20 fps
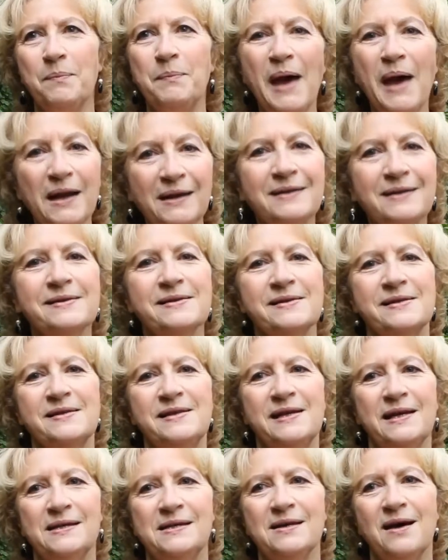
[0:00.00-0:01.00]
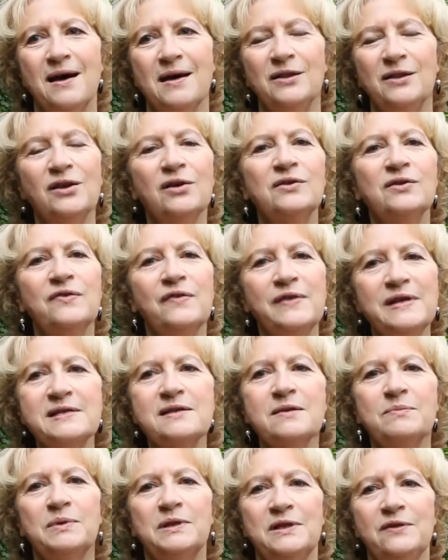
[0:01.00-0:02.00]
patterns that are not
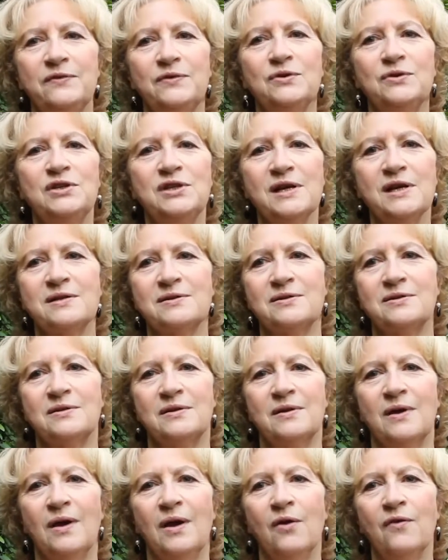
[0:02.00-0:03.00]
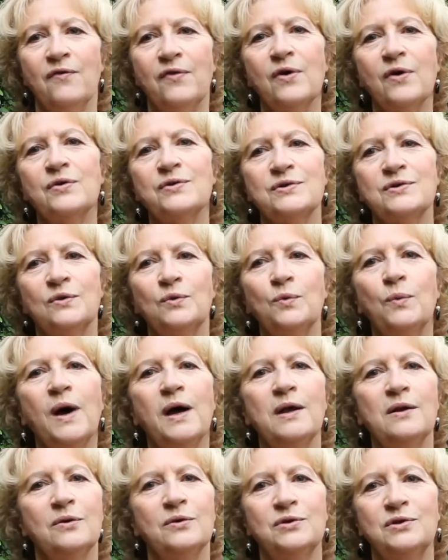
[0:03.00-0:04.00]
visible if you just focus on
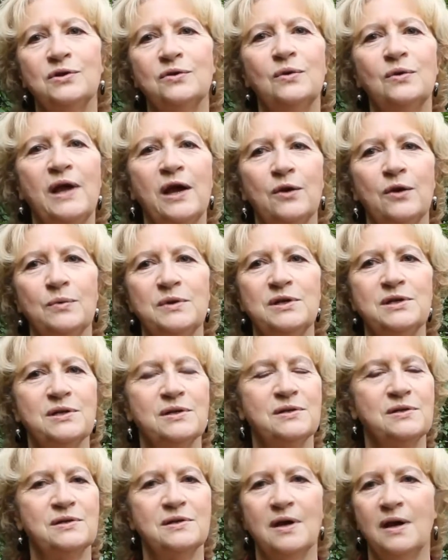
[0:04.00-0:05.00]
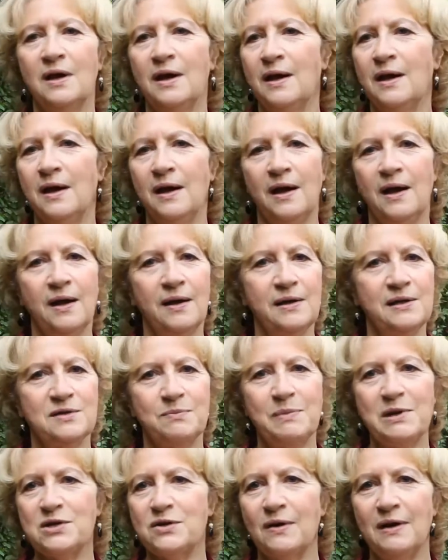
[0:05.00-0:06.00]
one or two languages,
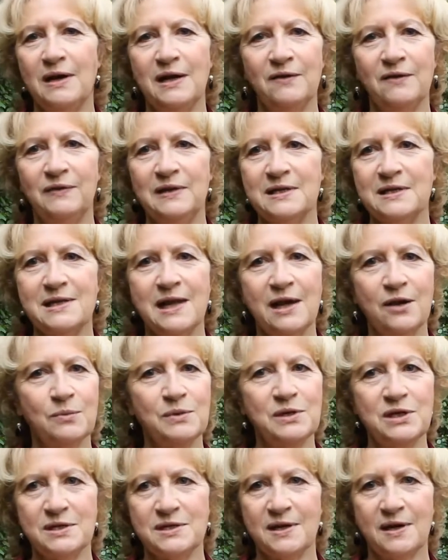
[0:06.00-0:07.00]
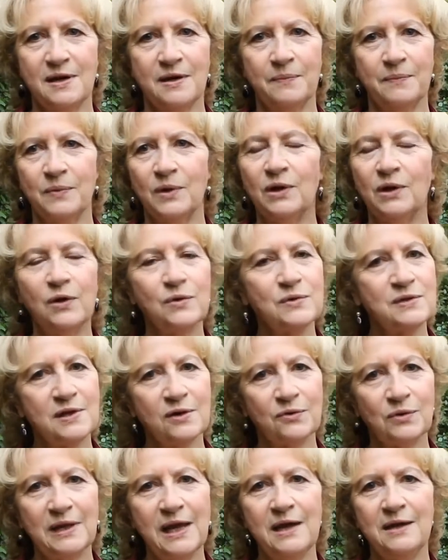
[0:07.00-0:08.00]
especially if these languages are
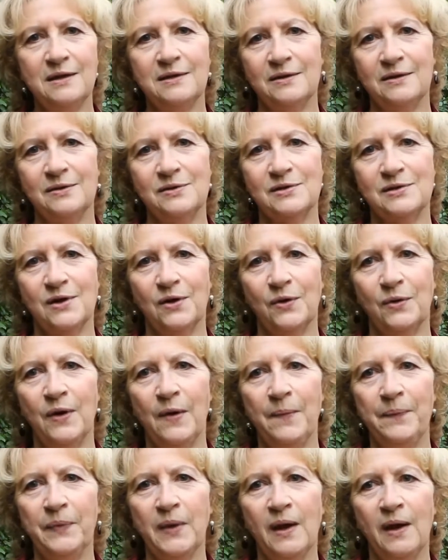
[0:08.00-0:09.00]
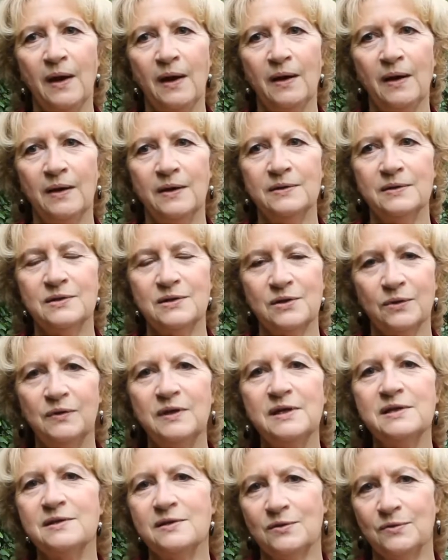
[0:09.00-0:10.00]
closely related. So
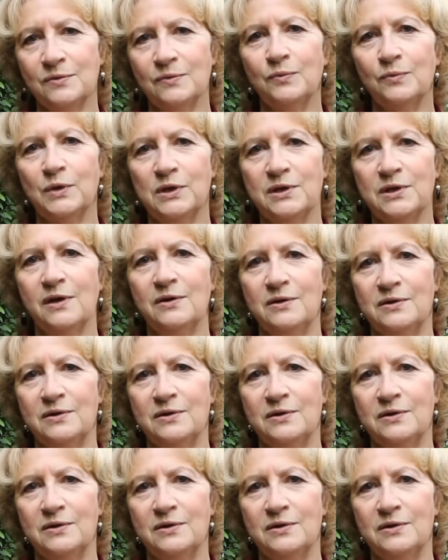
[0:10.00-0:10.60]
this is what I